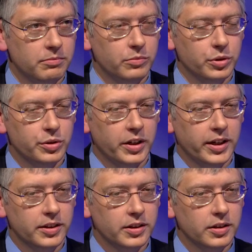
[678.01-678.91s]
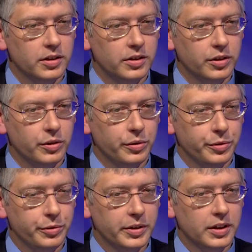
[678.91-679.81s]
We're trying to go
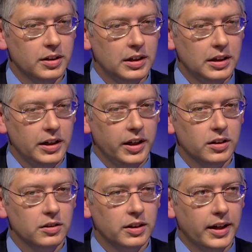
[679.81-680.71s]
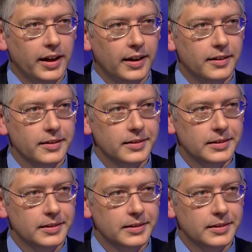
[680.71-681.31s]
through and look at,